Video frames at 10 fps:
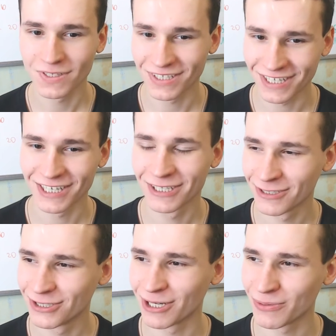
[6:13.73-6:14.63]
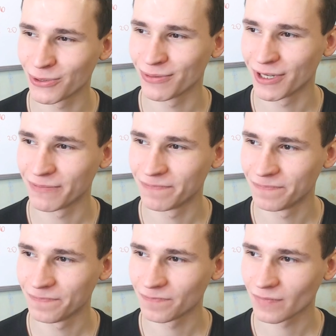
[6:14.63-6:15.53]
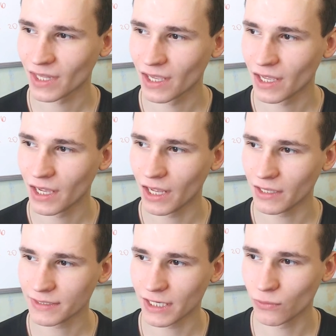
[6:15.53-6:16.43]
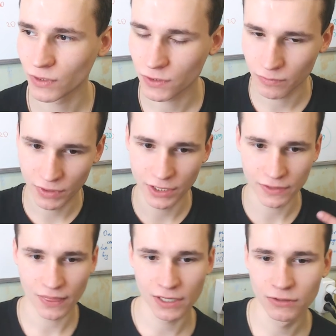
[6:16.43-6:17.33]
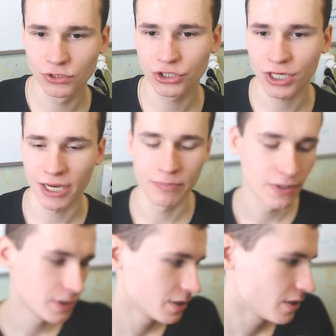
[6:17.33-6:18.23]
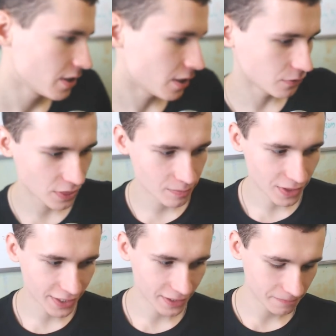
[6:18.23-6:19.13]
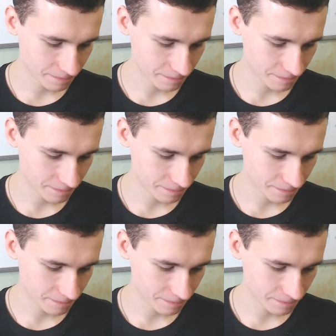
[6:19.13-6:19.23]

really good job will be Else I want to be in the good shape of the body.